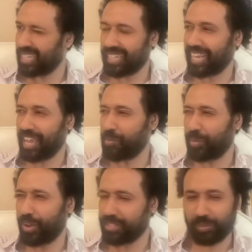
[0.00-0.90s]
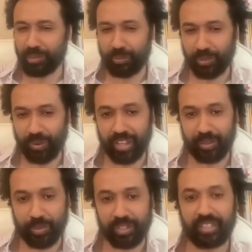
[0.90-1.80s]
think that can't possibly be
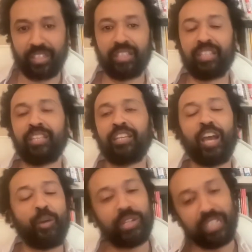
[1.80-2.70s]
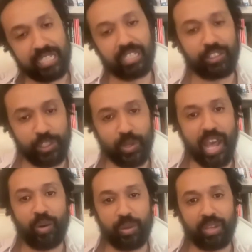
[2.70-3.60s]
right, but I mean, listening to you
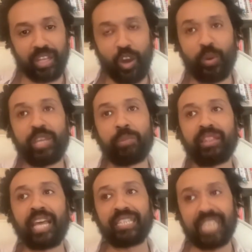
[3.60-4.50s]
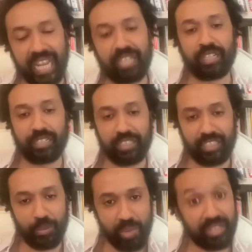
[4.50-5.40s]
now, I'm like, oh, he meant that
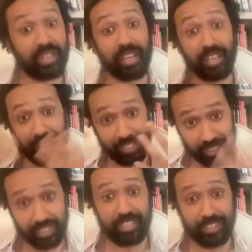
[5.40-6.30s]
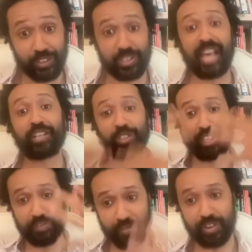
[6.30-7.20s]
technically. He meant like there's
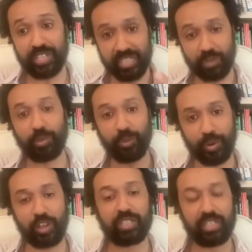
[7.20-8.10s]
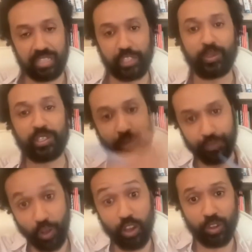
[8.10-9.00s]
actually a very simple process that you need to
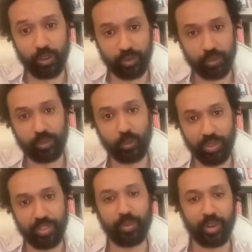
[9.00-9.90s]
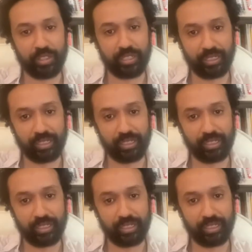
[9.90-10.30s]
follow with the body,